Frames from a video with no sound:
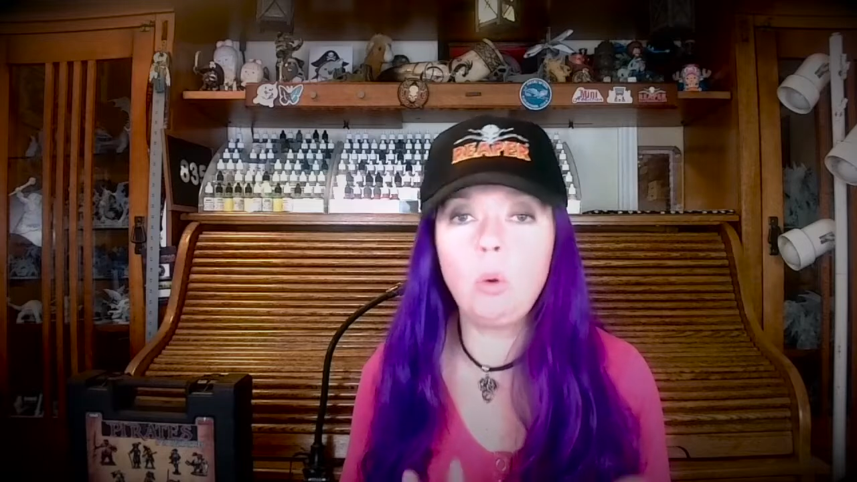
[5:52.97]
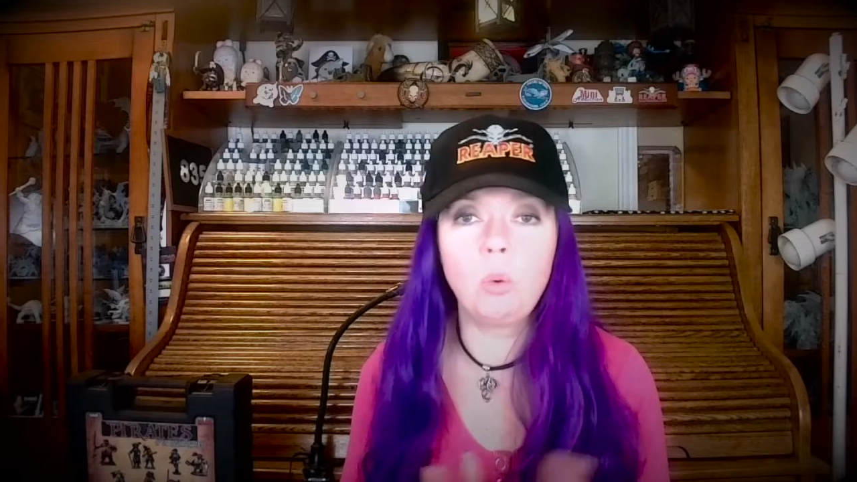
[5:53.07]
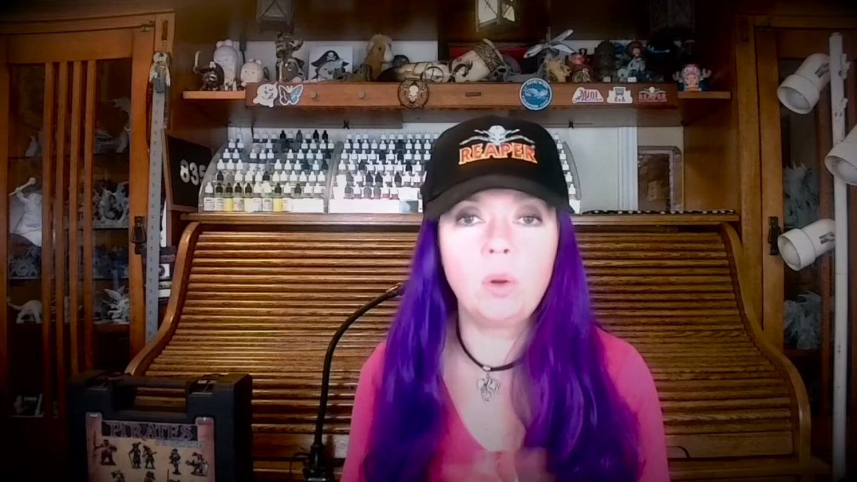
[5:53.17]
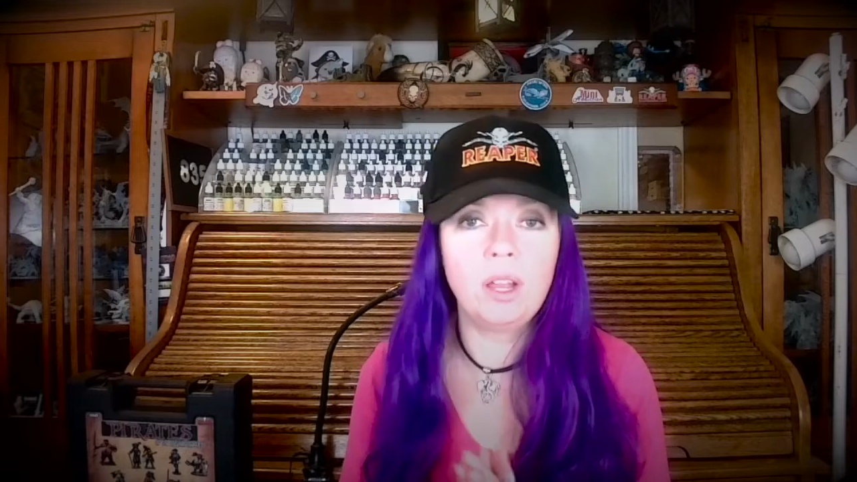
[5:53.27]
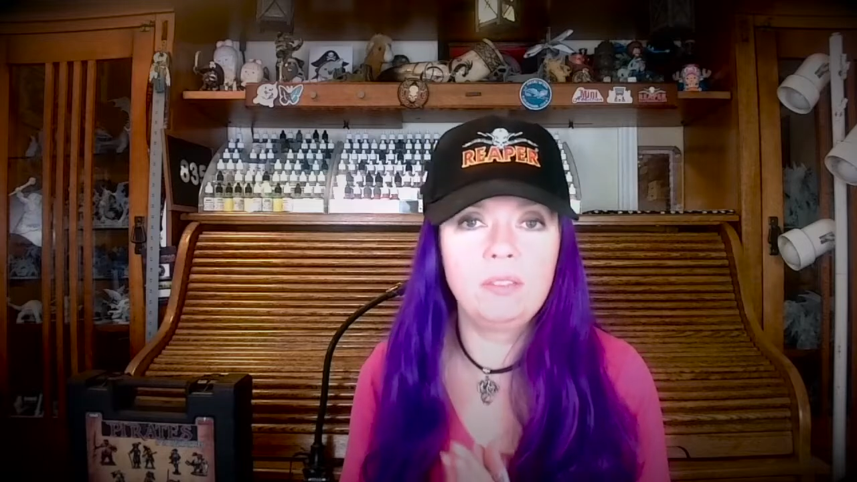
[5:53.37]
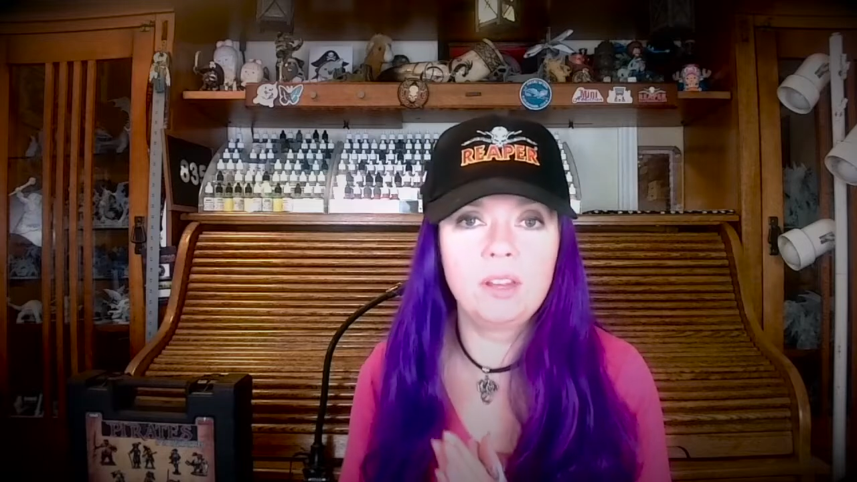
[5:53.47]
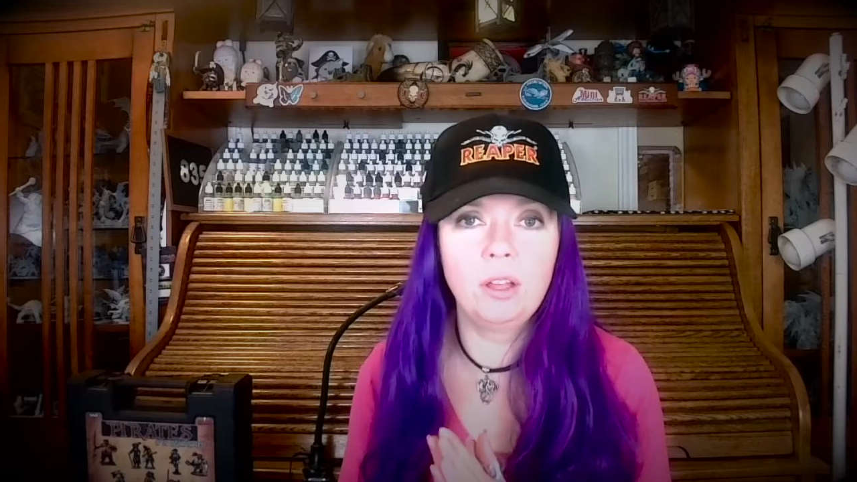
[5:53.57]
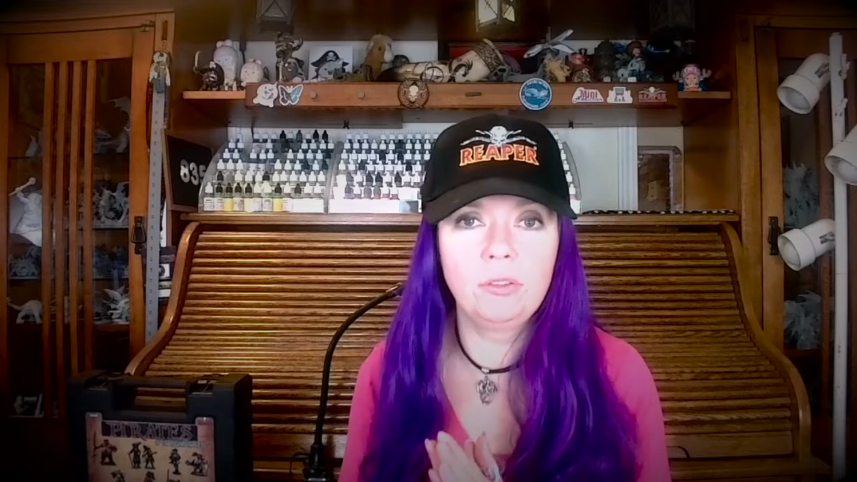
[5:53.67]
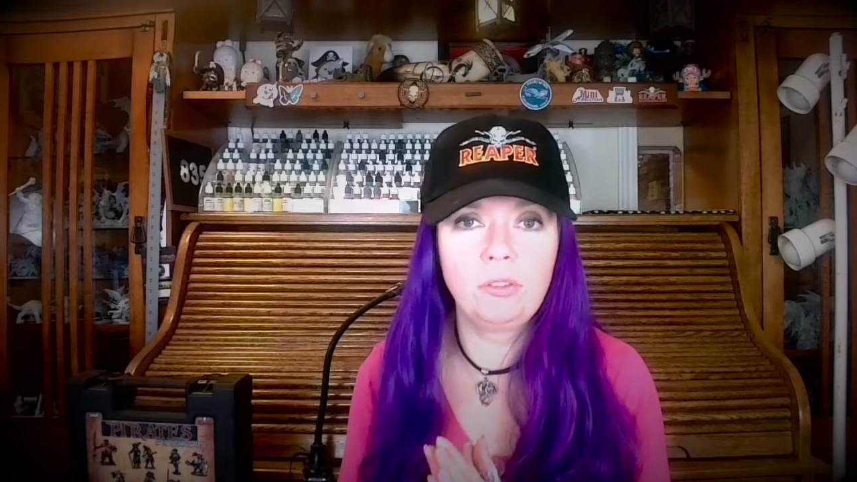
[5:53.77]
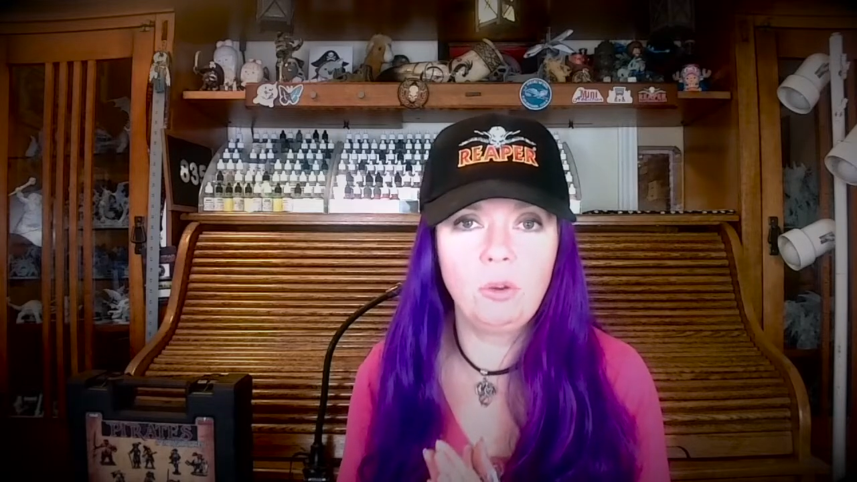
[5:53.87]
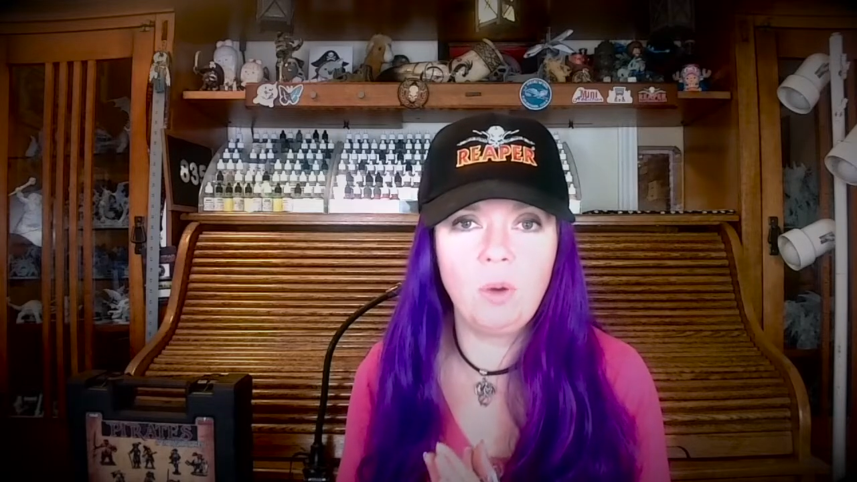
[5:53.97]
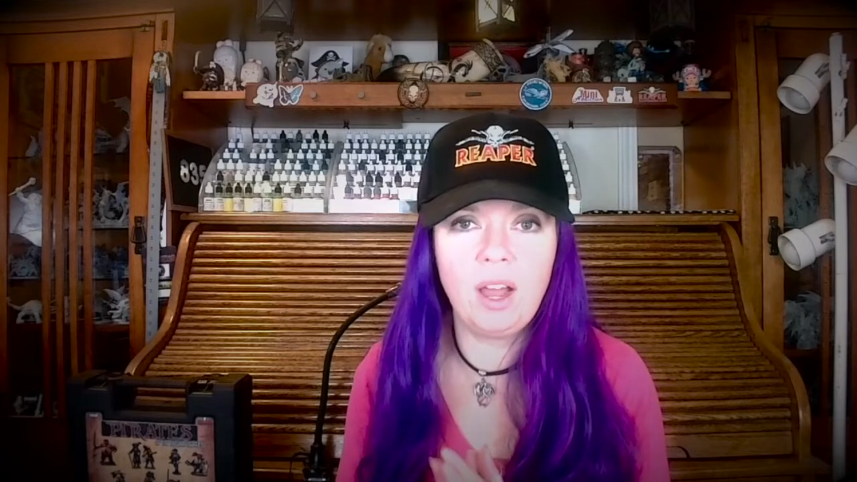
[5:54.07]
Oh, and then also